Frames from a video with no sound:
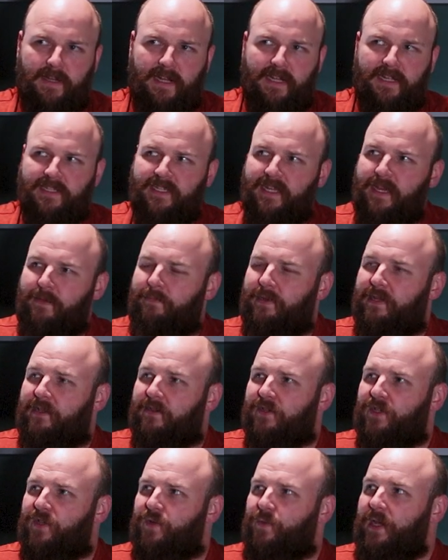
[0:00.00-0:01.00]
I'd say
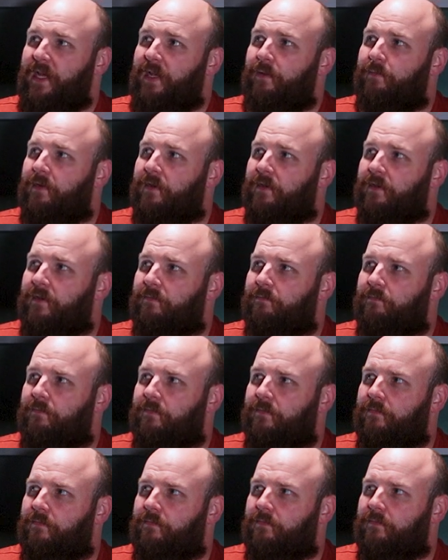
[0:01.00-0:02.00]
bittersweet, but
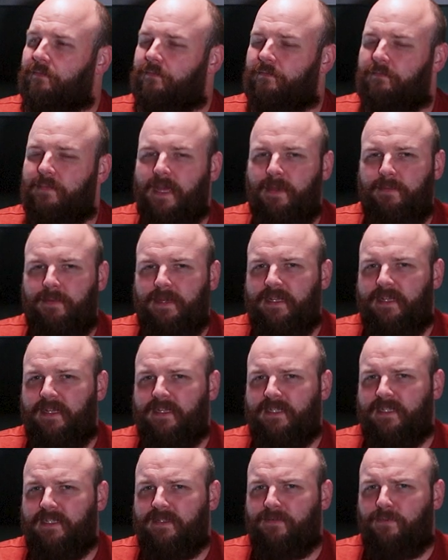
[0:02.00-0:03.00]
maybe
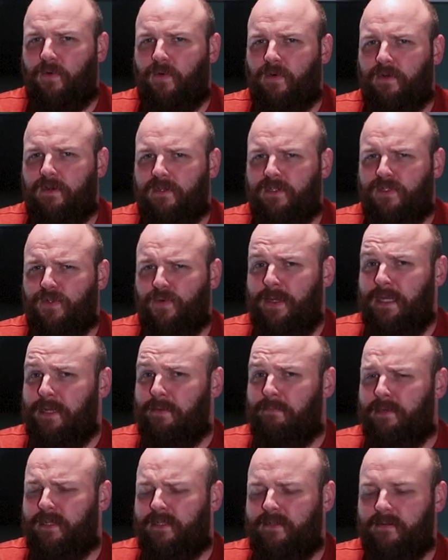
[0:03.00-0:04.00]
this is more
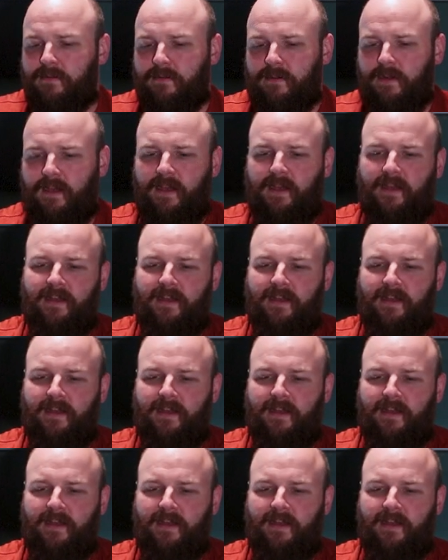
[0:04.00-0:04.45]
sweet bitter.